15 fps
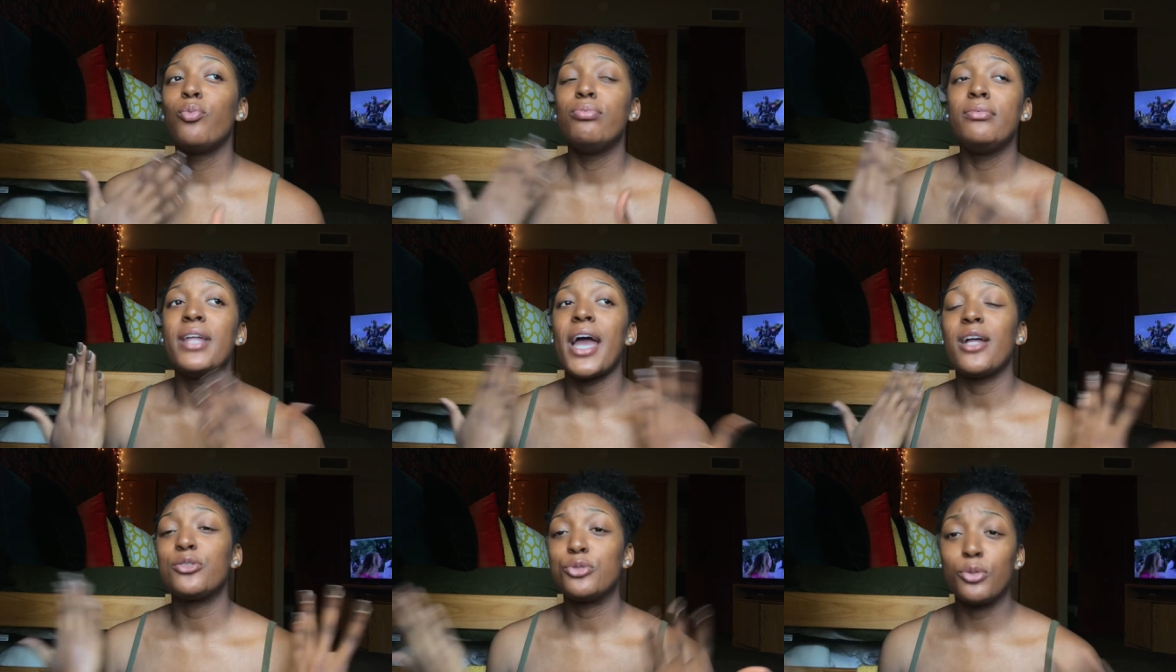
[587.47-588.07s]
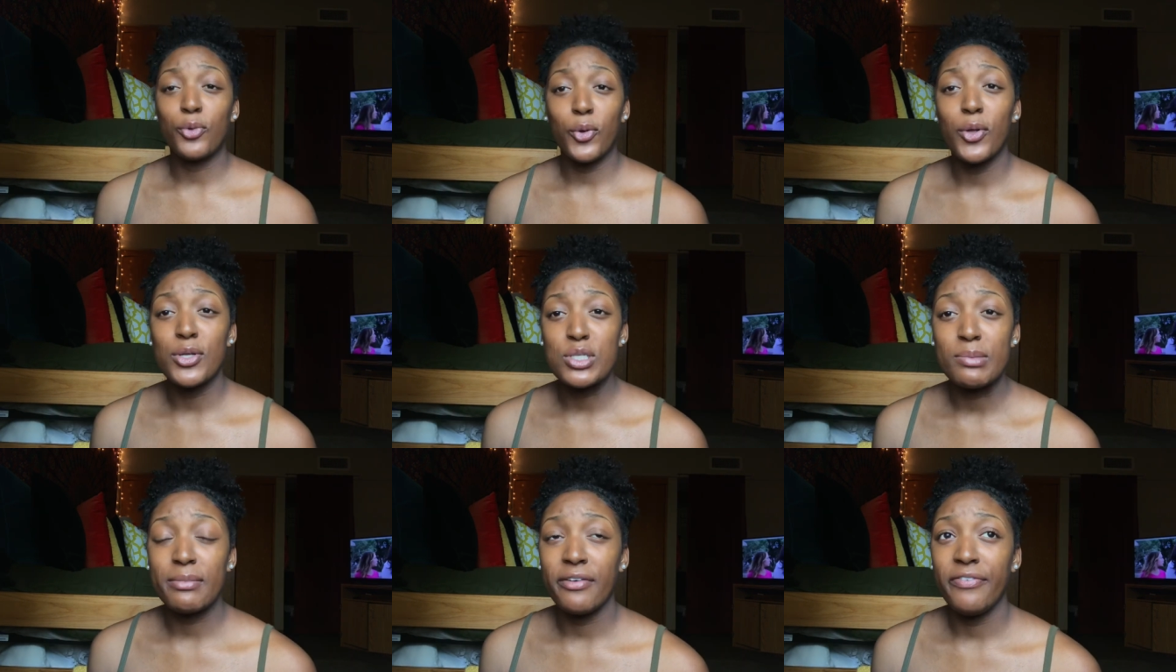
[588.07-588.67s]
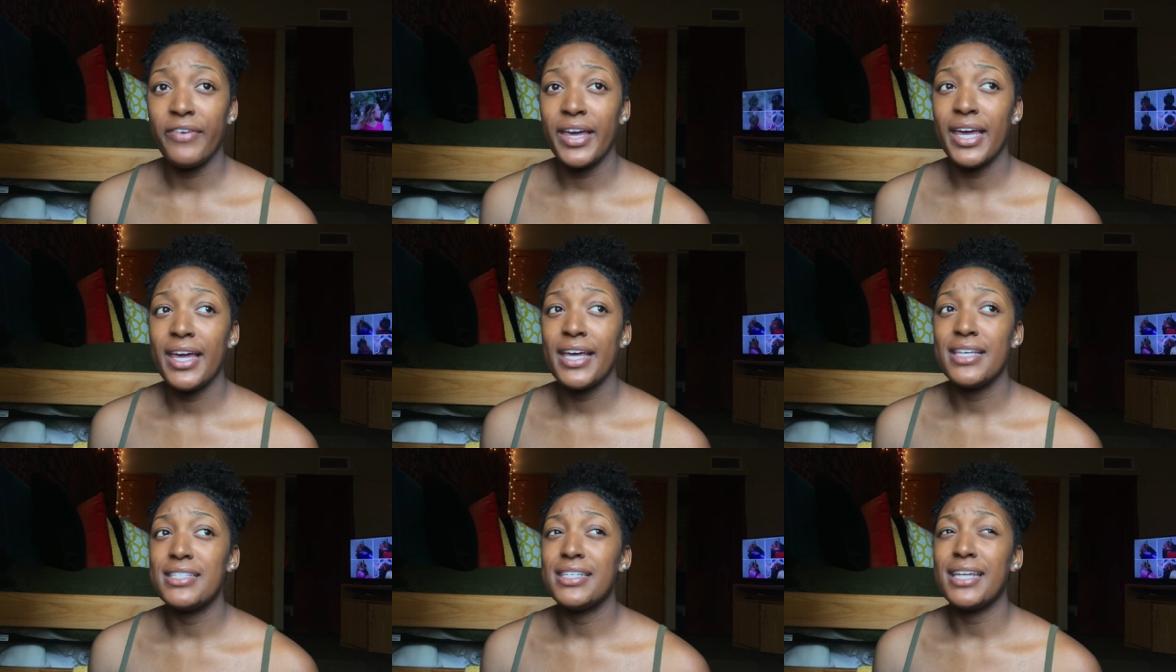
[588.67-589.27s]
natural oils on my
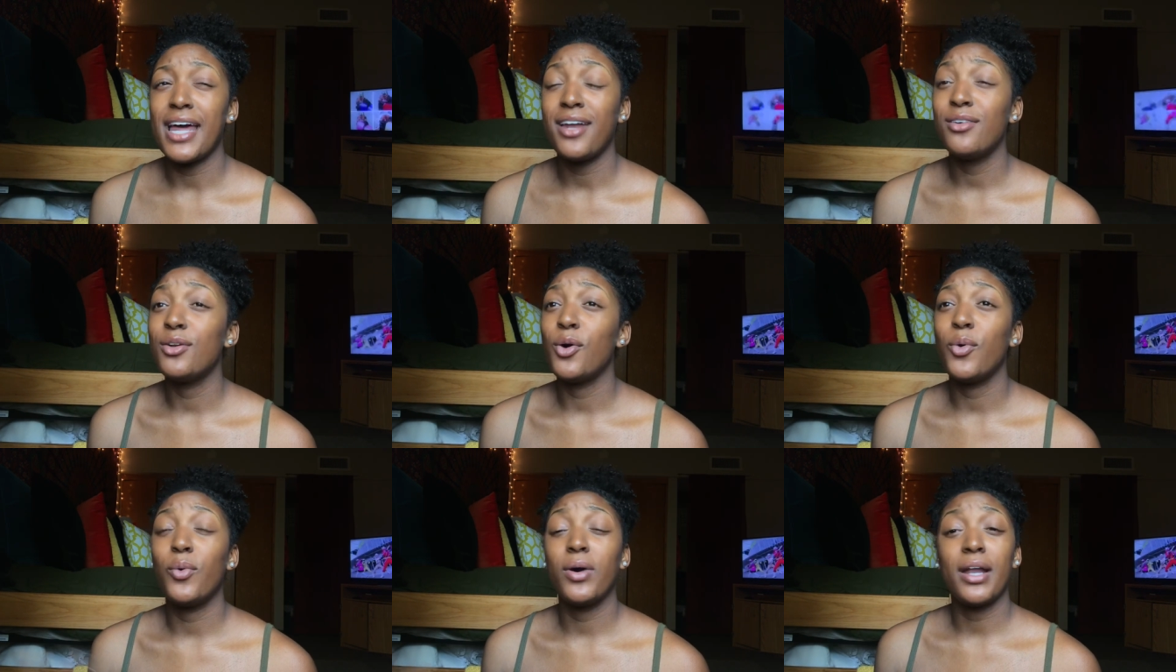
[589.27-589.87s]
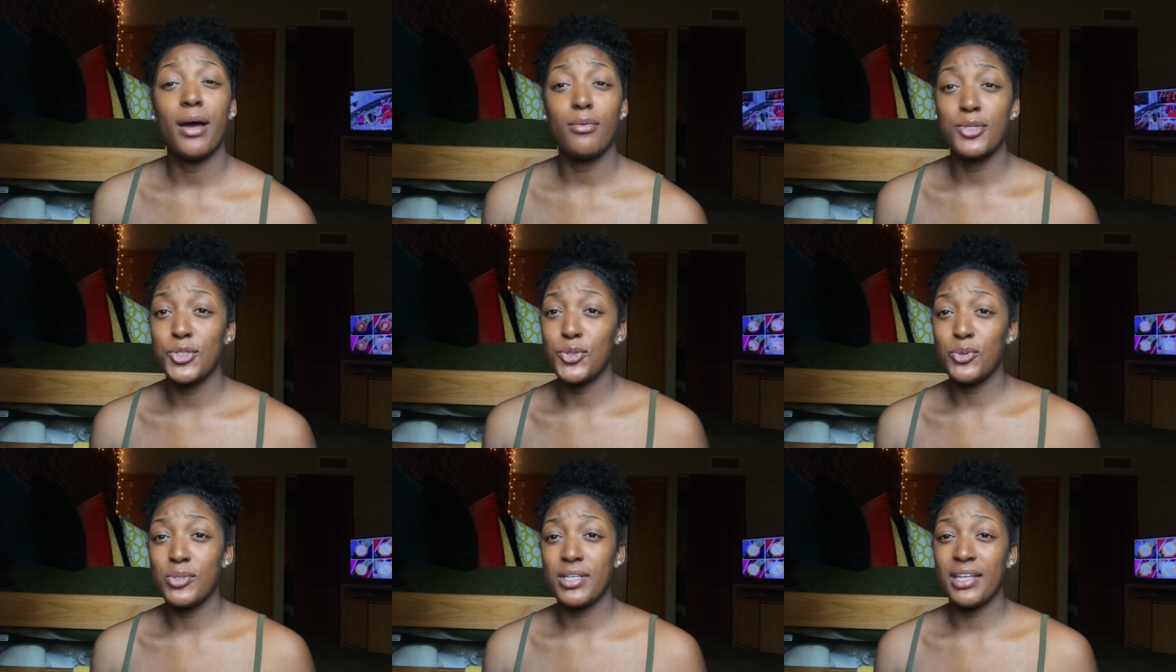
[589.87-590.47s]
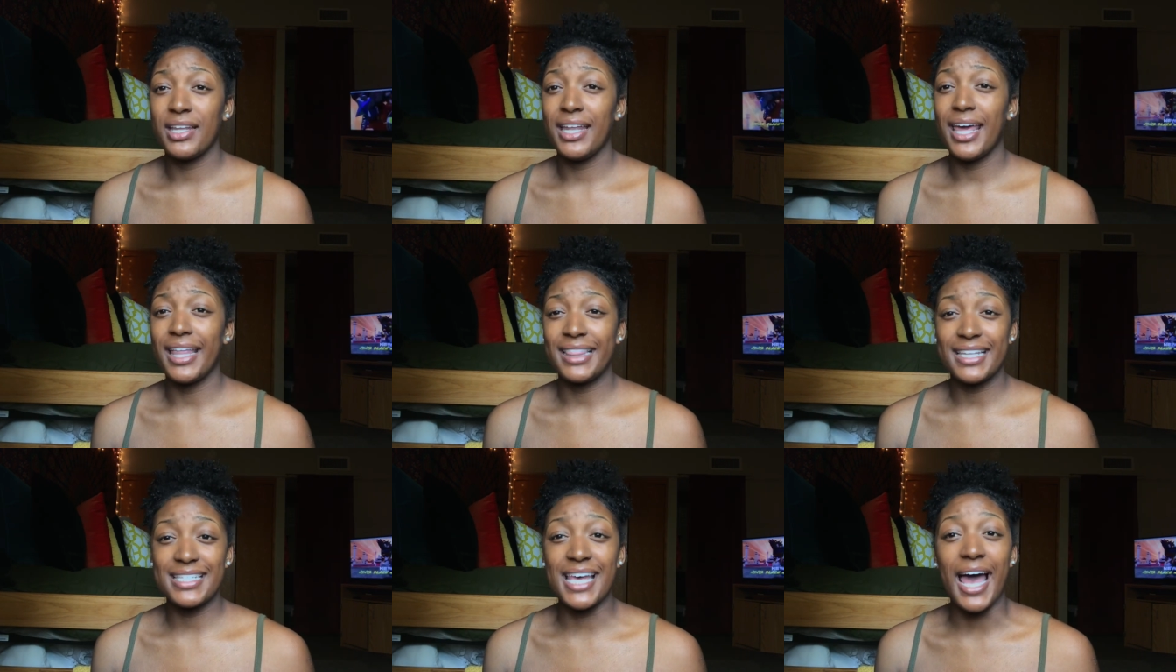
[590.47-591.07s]
face, and I don't know what I was using
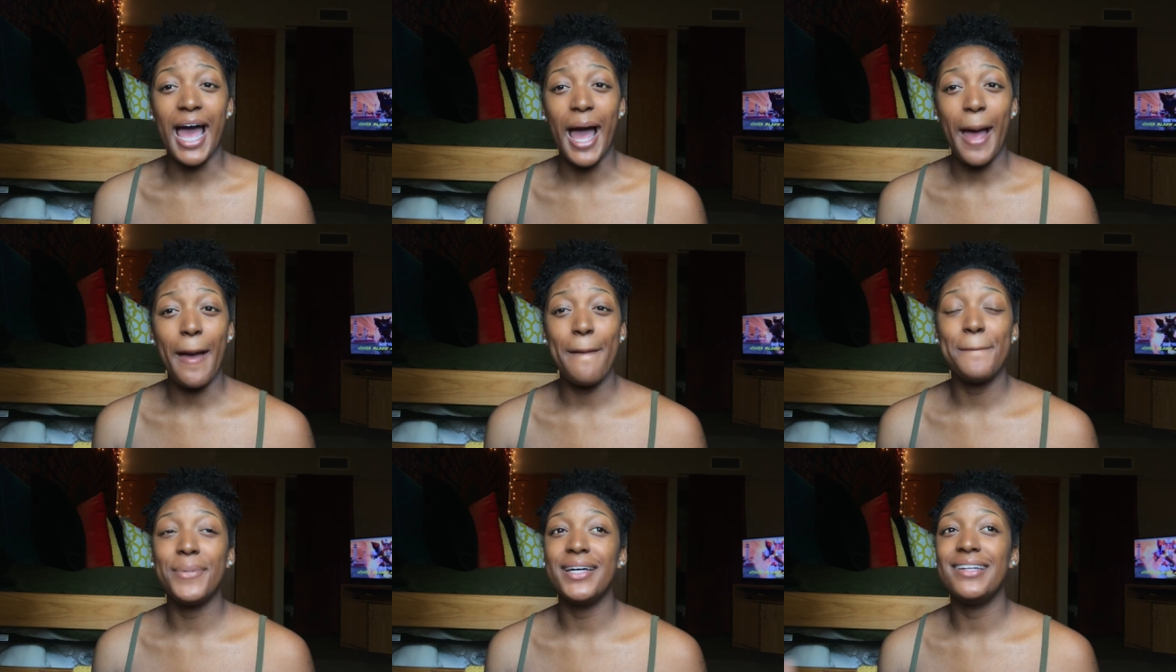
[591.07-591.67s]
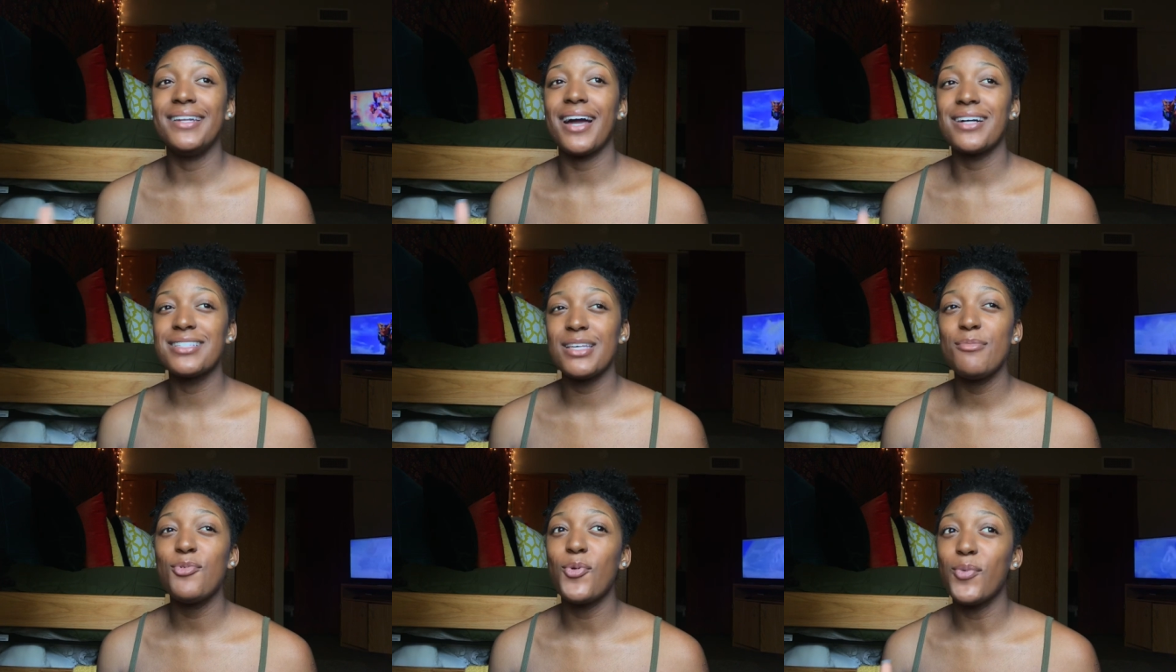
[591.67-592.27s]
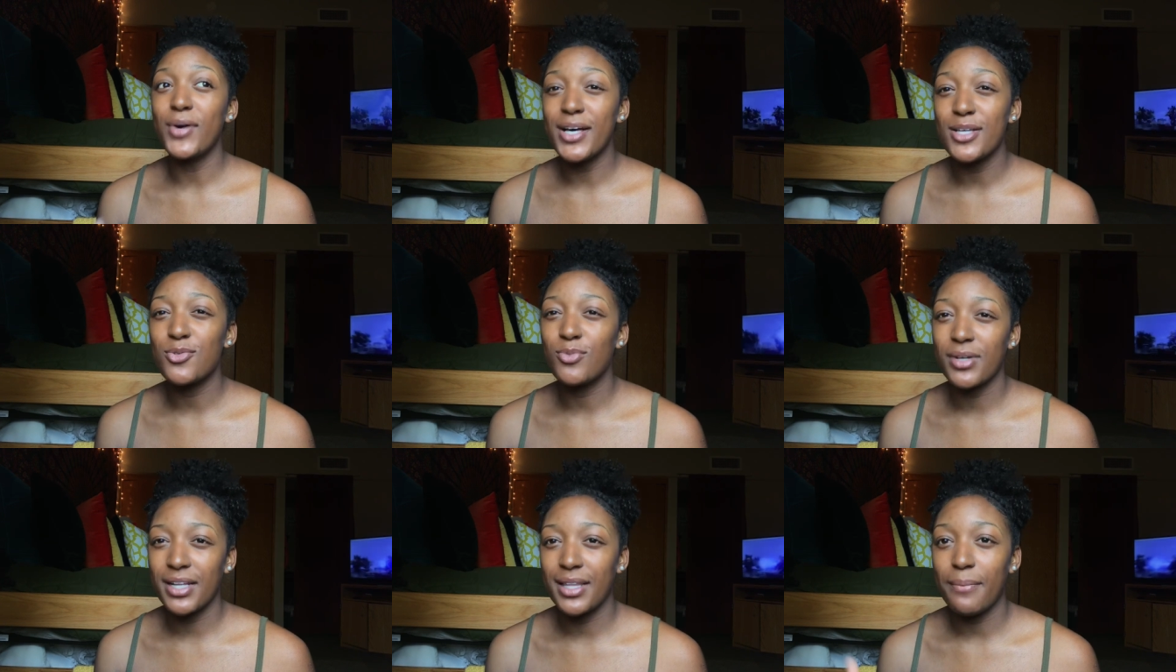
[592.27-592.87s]
at the time, but Noxzema
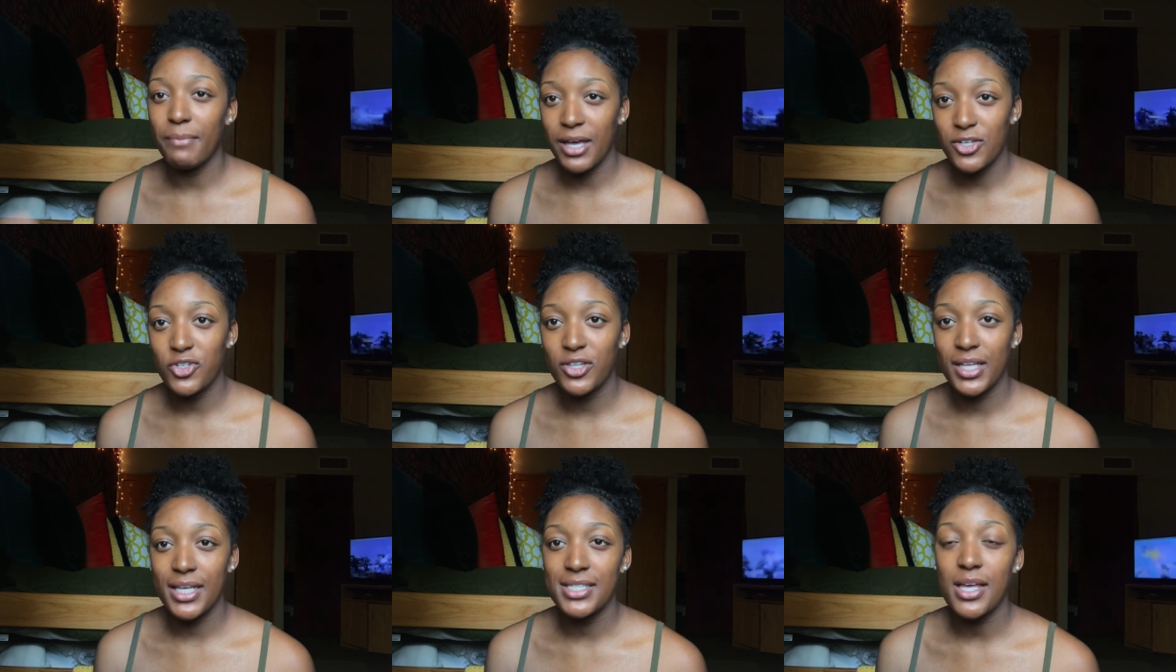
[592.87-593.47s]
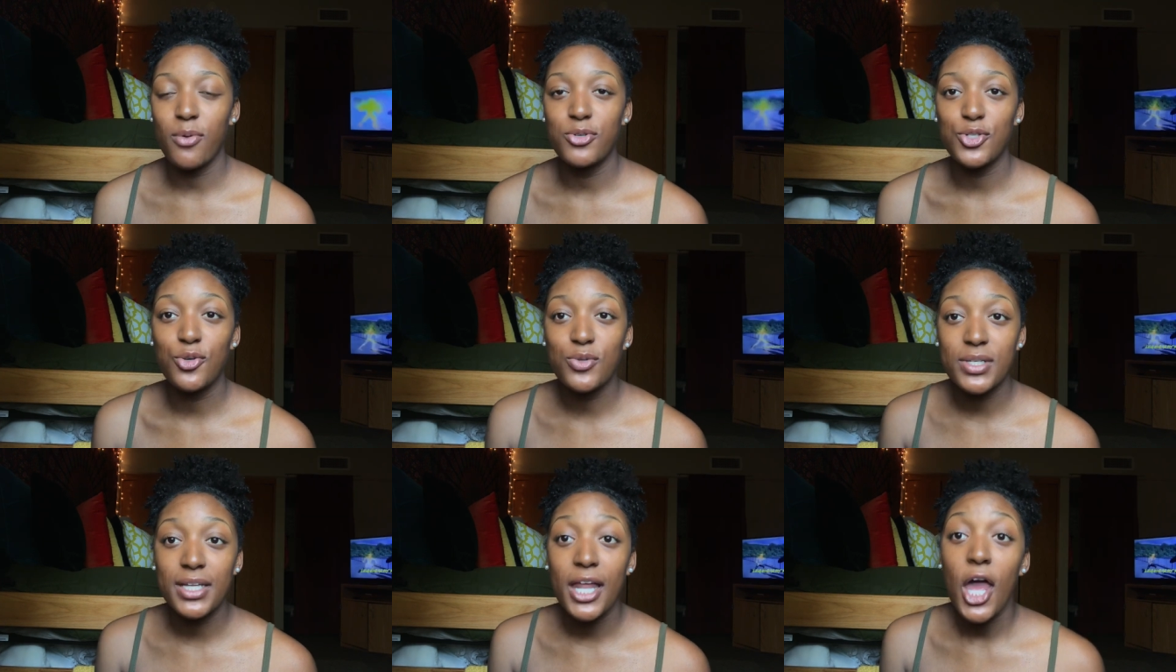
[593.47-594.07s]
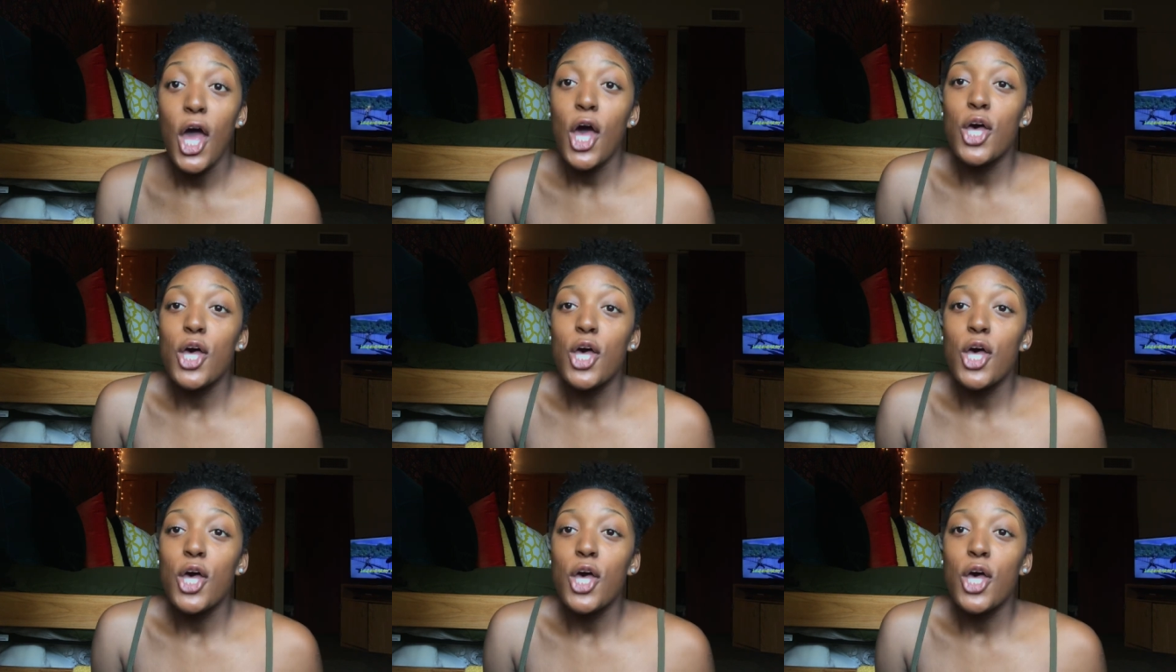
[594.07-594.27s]
was one of the major things I was using.